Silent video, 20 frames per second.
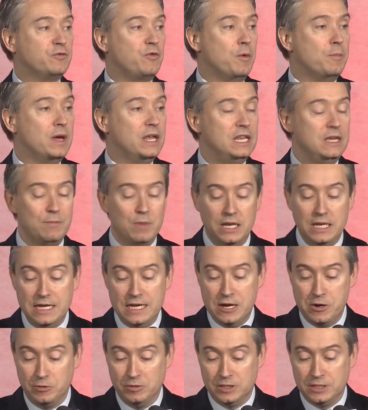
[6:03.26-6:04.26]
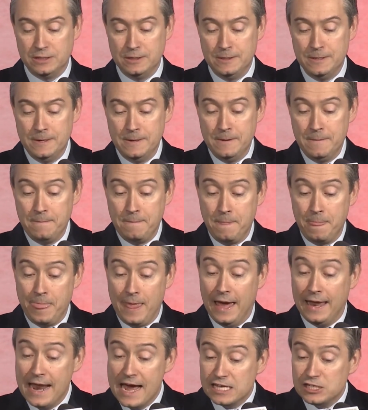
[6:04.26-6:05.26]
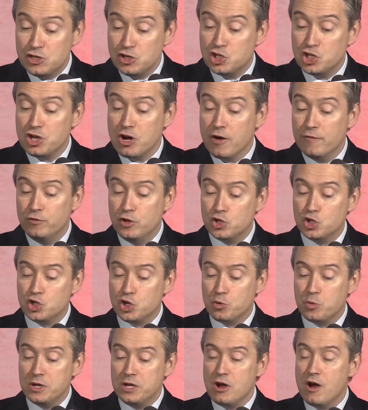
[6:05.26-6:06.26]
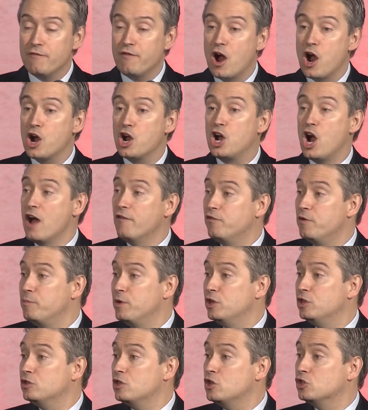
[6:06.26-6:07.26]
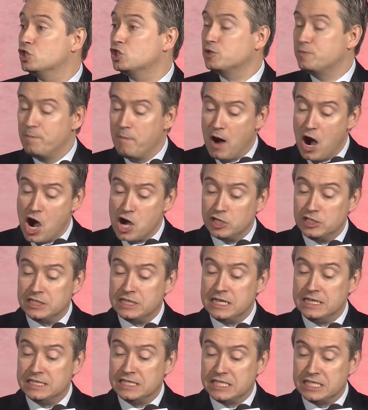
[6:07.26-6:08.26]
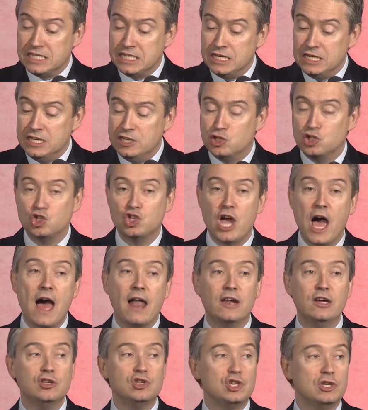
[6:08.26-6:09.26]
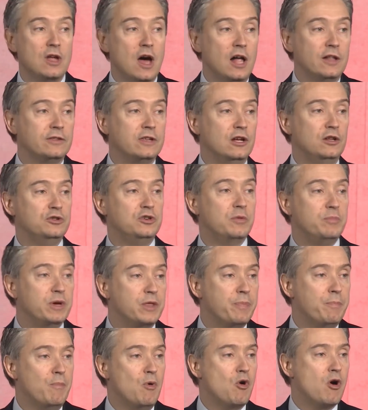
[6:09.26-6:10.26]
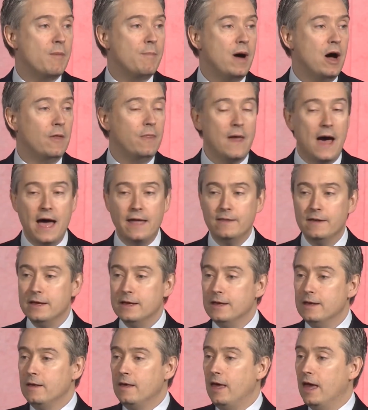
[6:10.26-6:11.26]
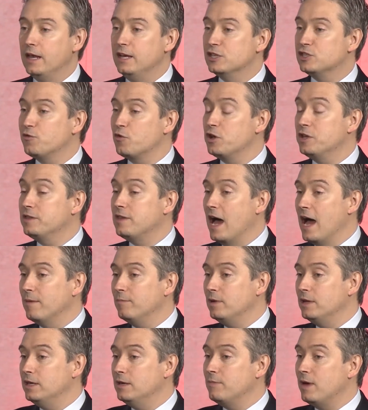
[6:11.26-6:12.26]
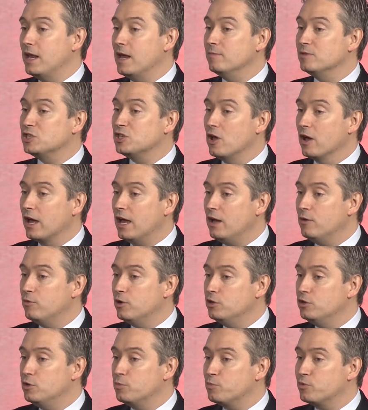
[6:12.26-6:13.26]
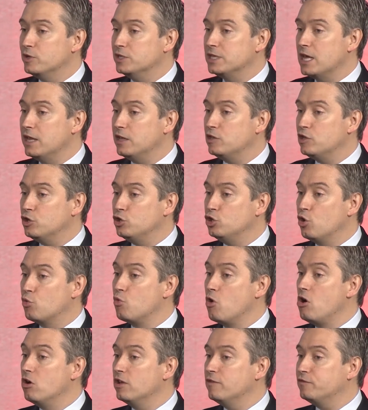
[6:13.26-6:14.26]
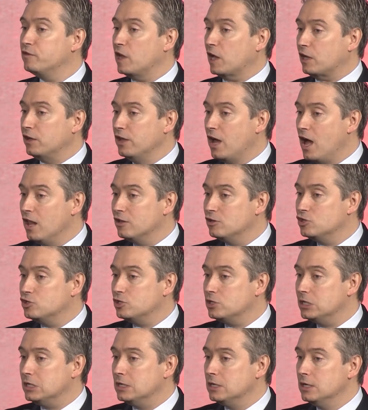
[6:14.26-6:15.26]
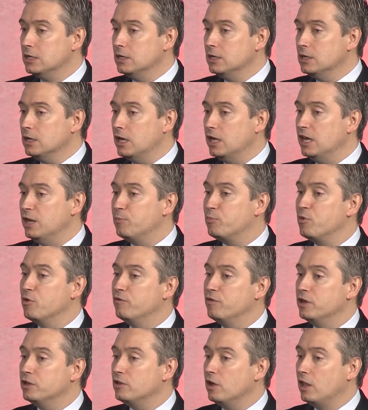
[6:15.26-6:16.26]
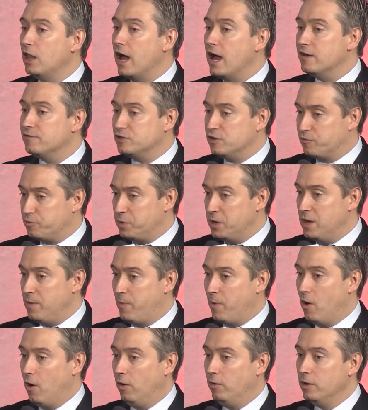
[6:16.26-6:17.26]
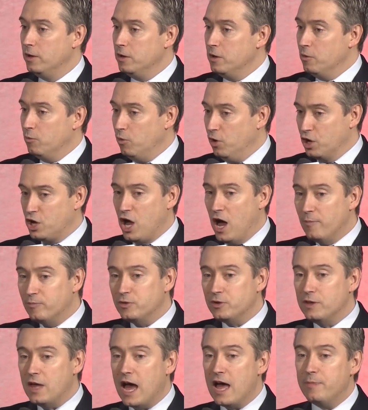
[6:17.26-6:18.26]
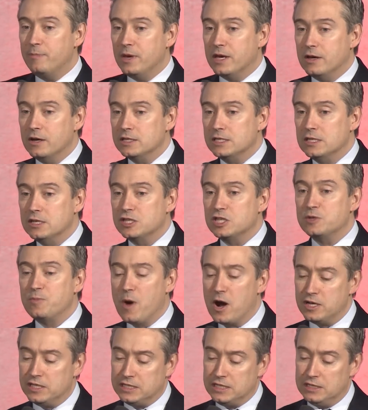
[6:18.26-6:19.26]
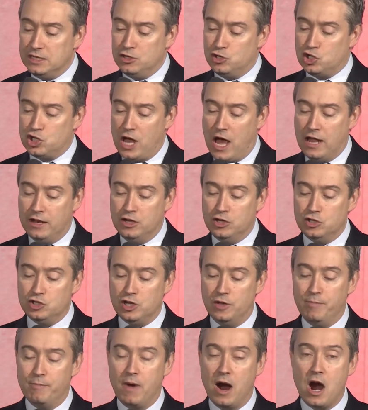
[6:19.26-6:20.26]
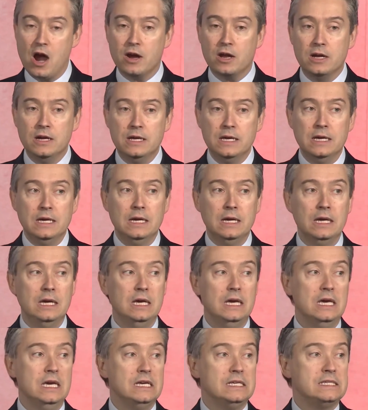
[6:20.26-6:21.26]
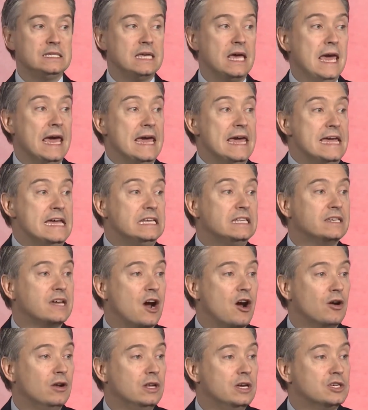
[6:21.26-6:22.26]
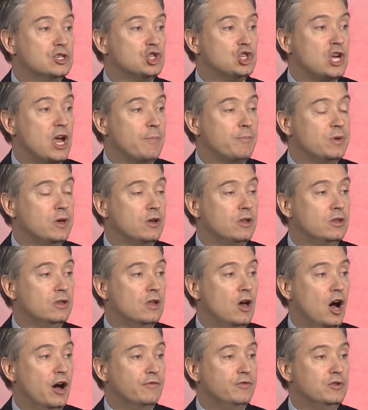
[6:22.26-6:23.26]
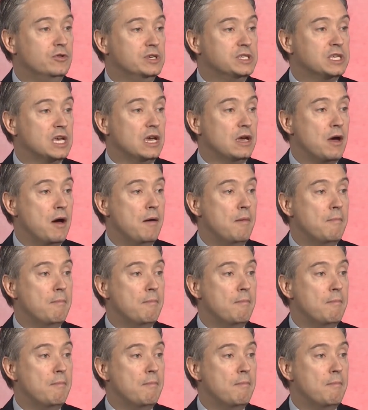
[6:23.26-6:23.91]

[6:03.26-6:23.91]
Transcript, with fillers: for many, many years. And as the chair of the jury of our government Smart Cities Challenge, and I'll tell you a bit more about that, and it's very timely, Madame Sorel, when you presented the role of technology in improving the lives of people. We'll come to that because the Smart City Challenge and Mark is a tireless champion of using